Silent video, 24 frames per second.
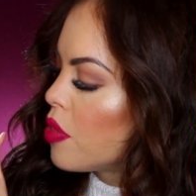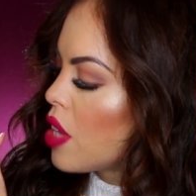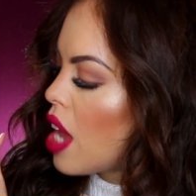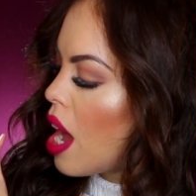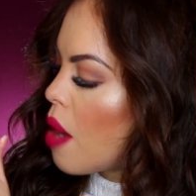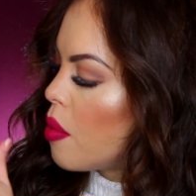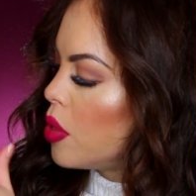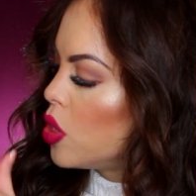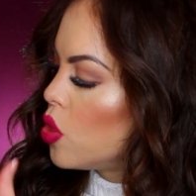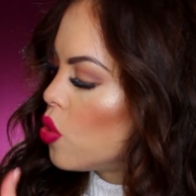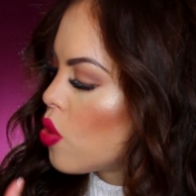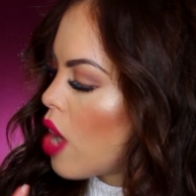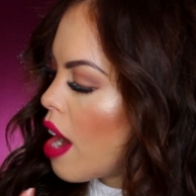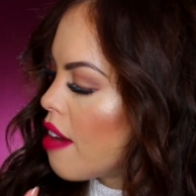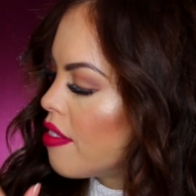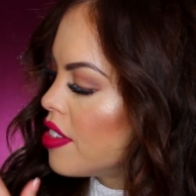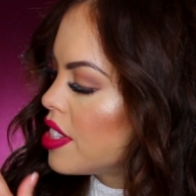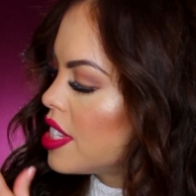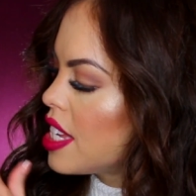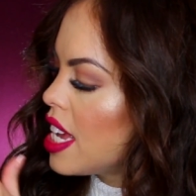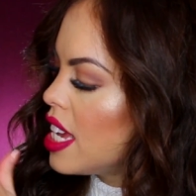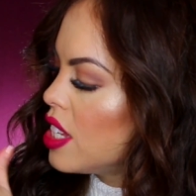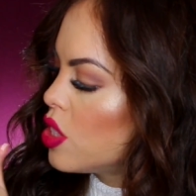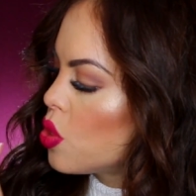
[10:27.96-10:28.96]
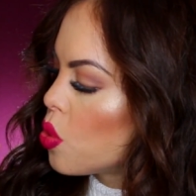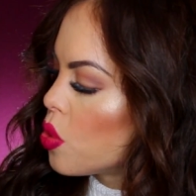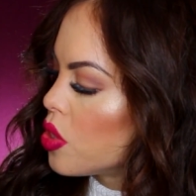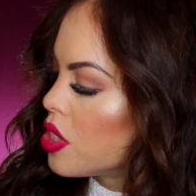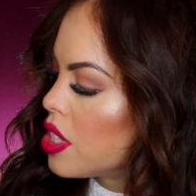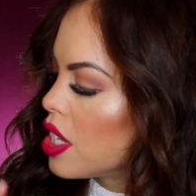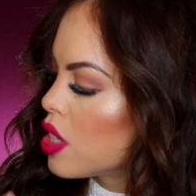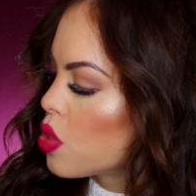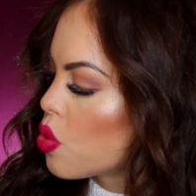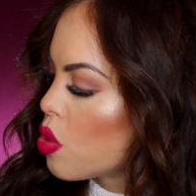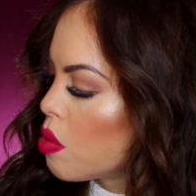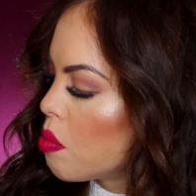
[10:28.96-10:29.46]
I would gravitate
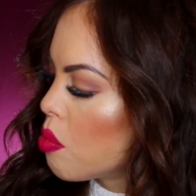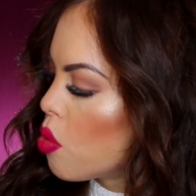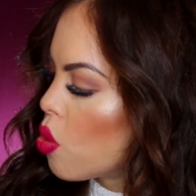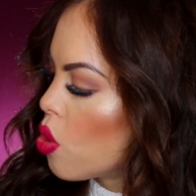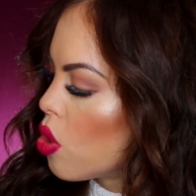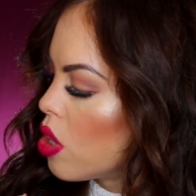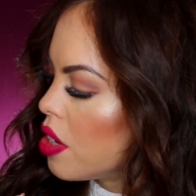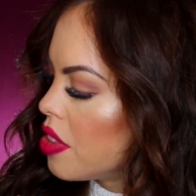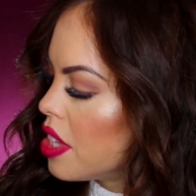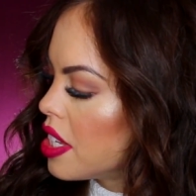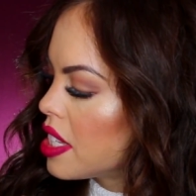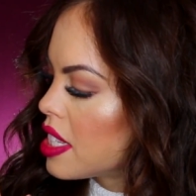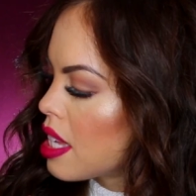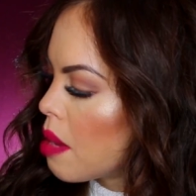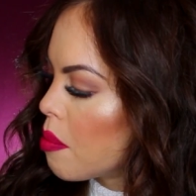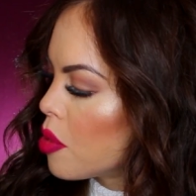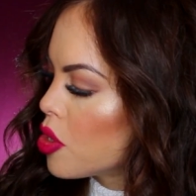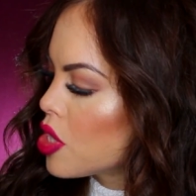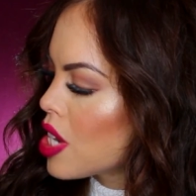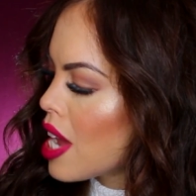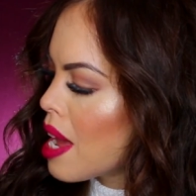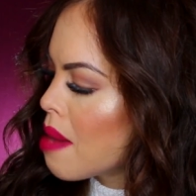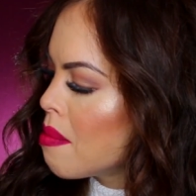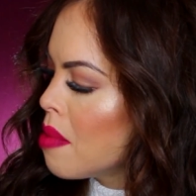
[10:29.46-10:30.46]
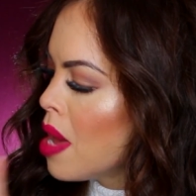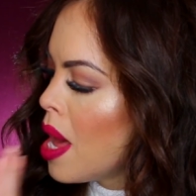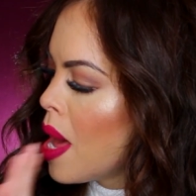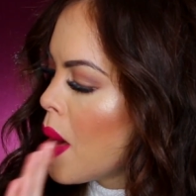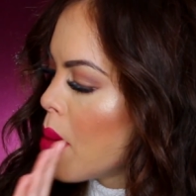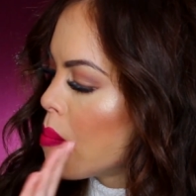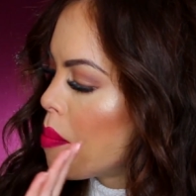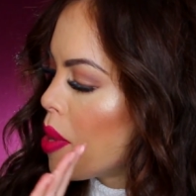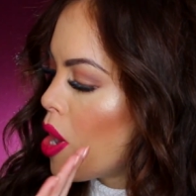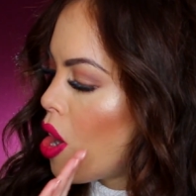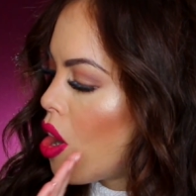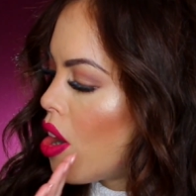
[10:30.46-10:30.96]
towards this one more in the summertime.
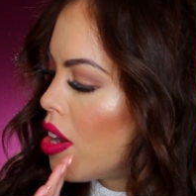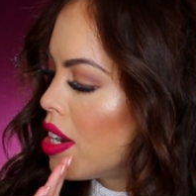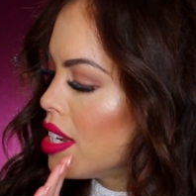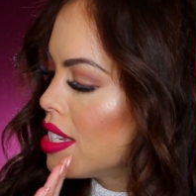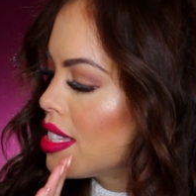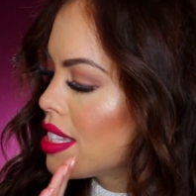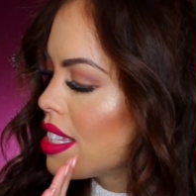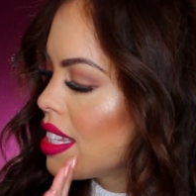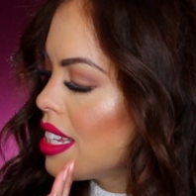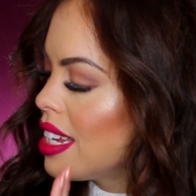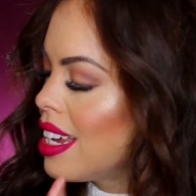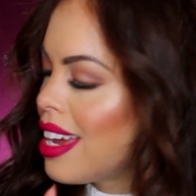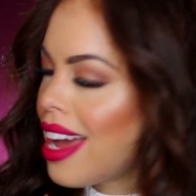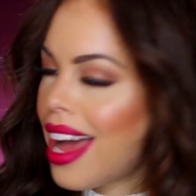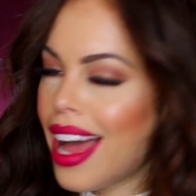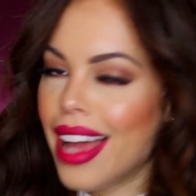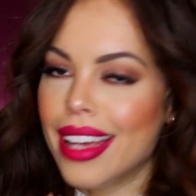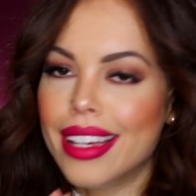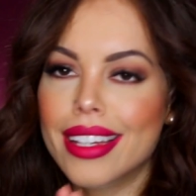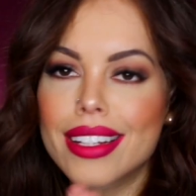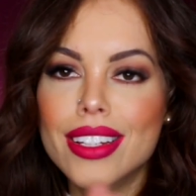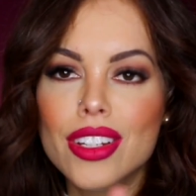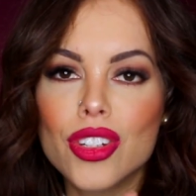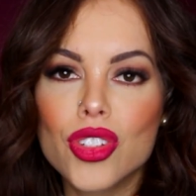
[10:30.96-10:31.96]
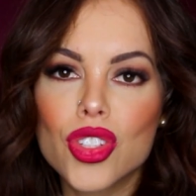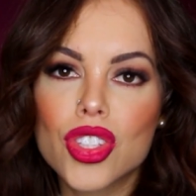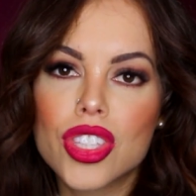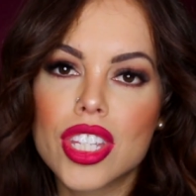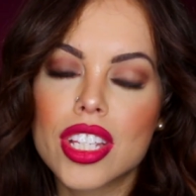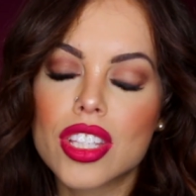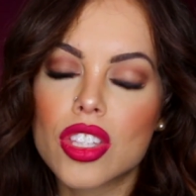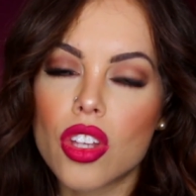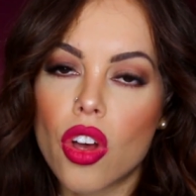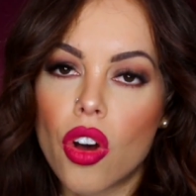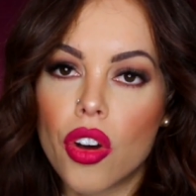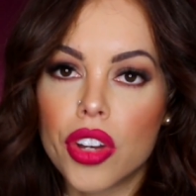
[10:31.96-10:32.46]
But honestly, I can use
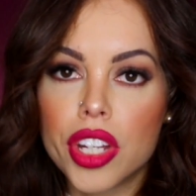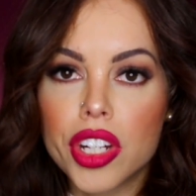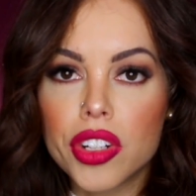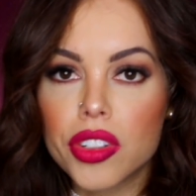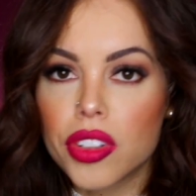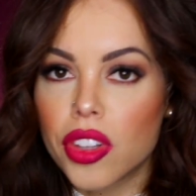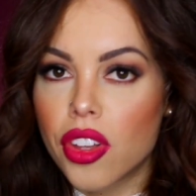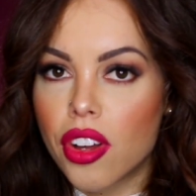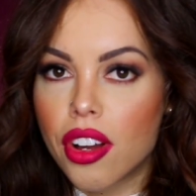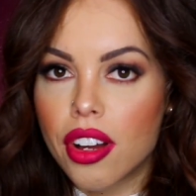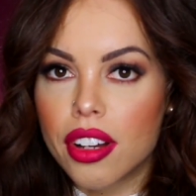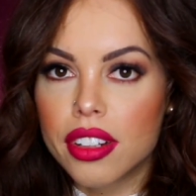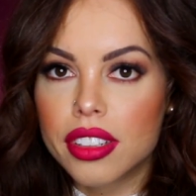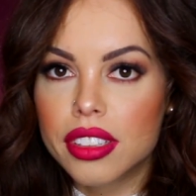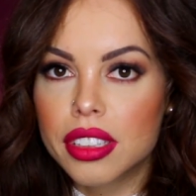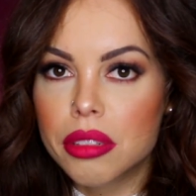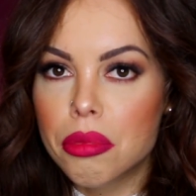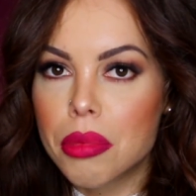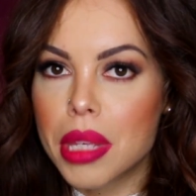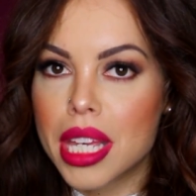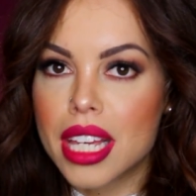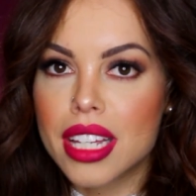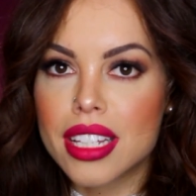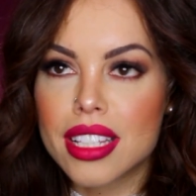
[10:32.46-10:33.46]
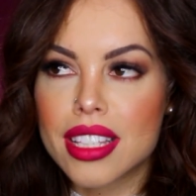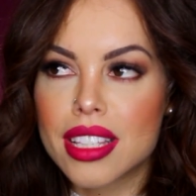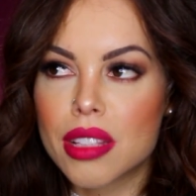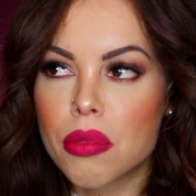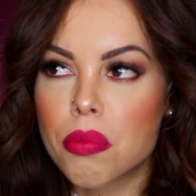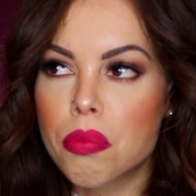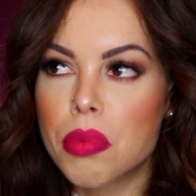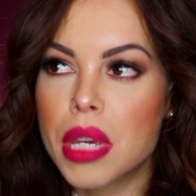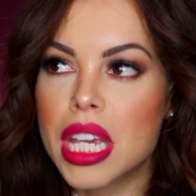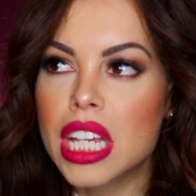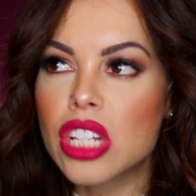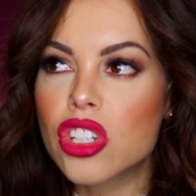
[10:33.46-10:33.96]
this all year long
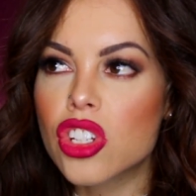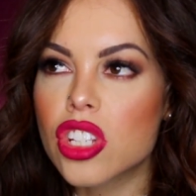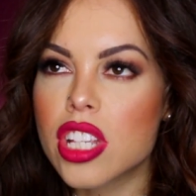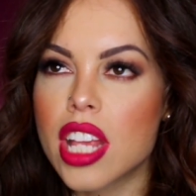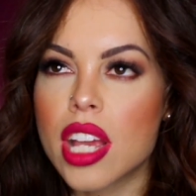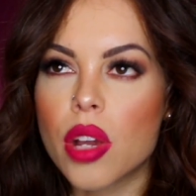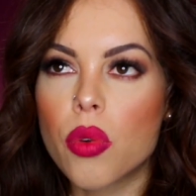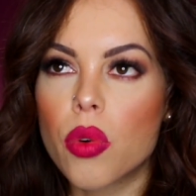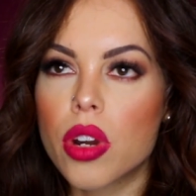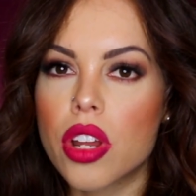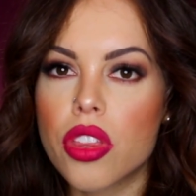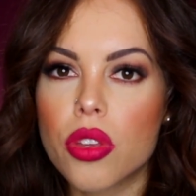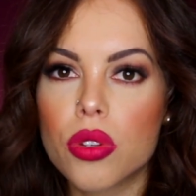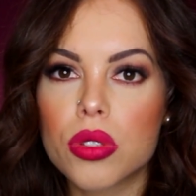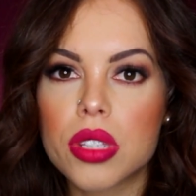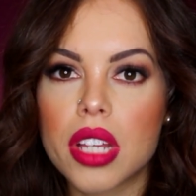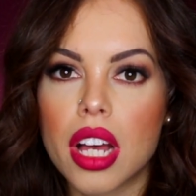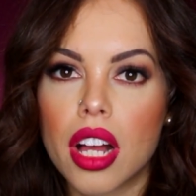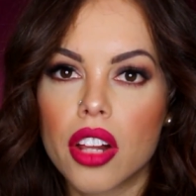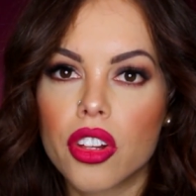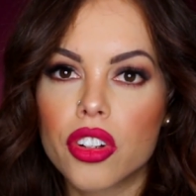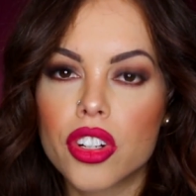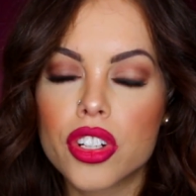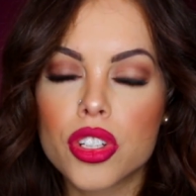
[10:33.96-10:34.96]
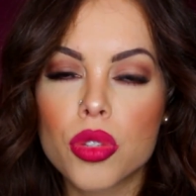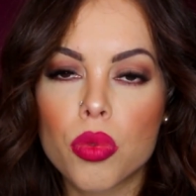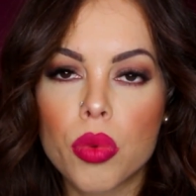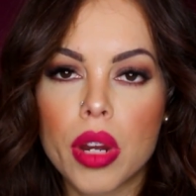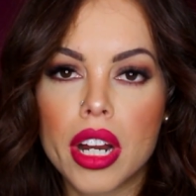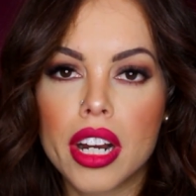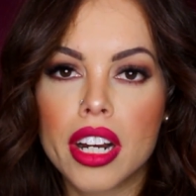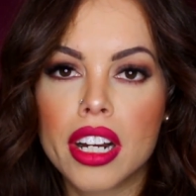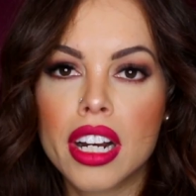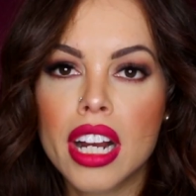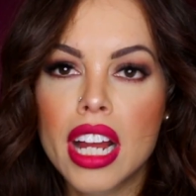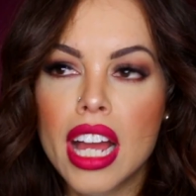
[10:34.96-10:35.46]
because peach is like one of those colors
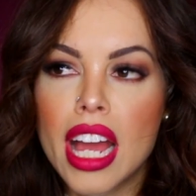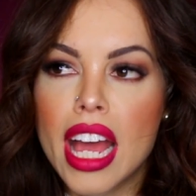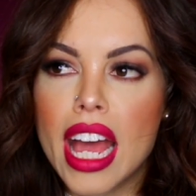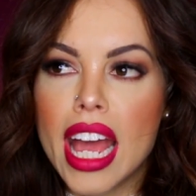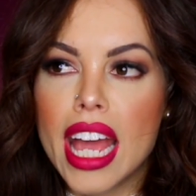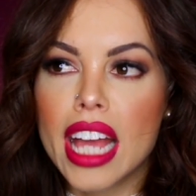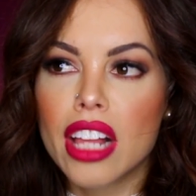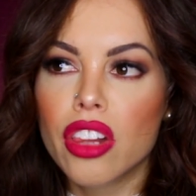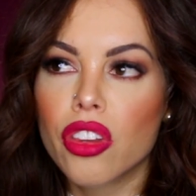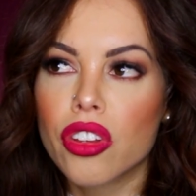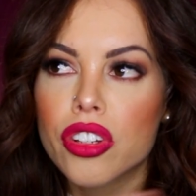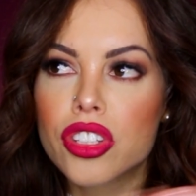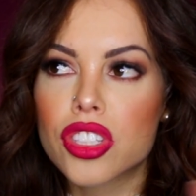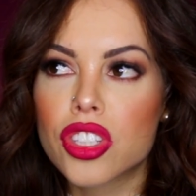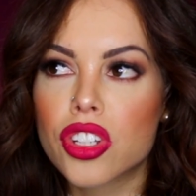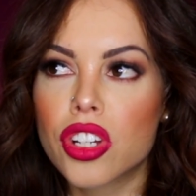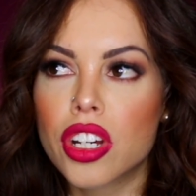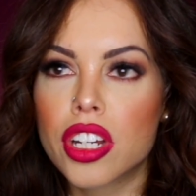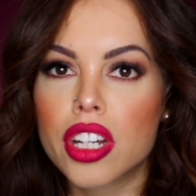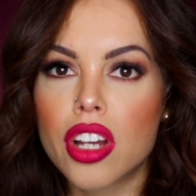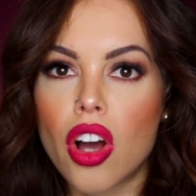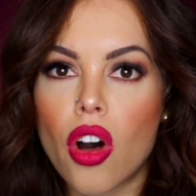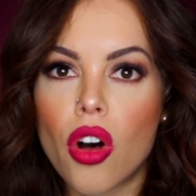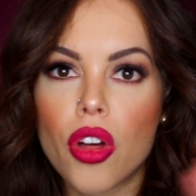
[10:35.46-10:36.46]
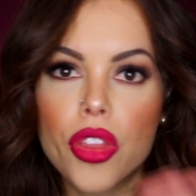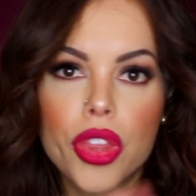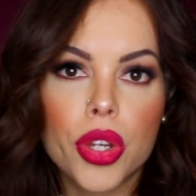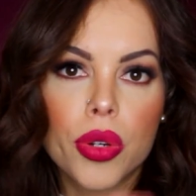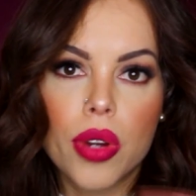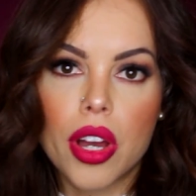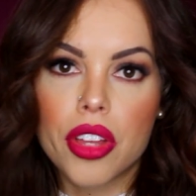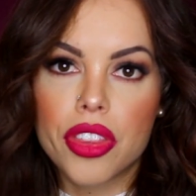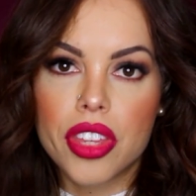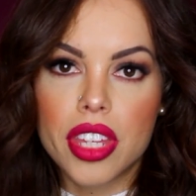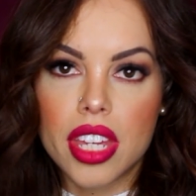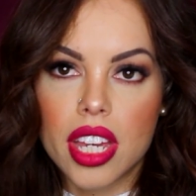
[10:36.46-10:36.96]
where it looks good all
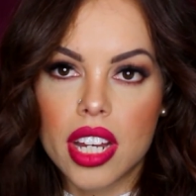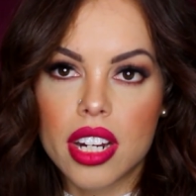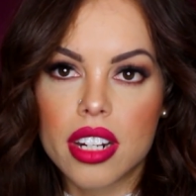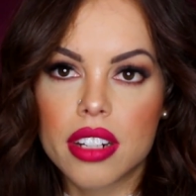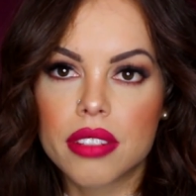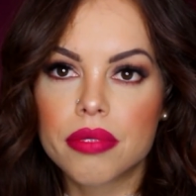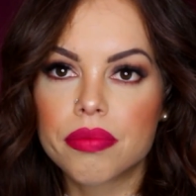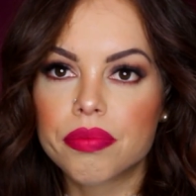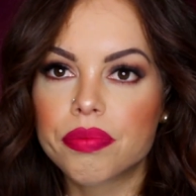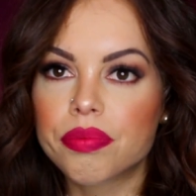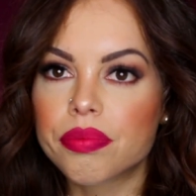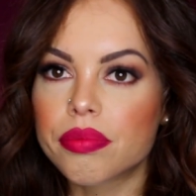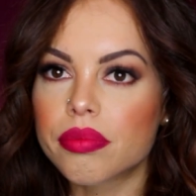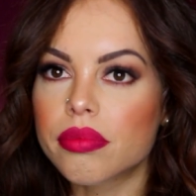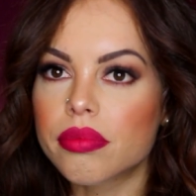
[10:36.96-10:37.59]
throughout the year.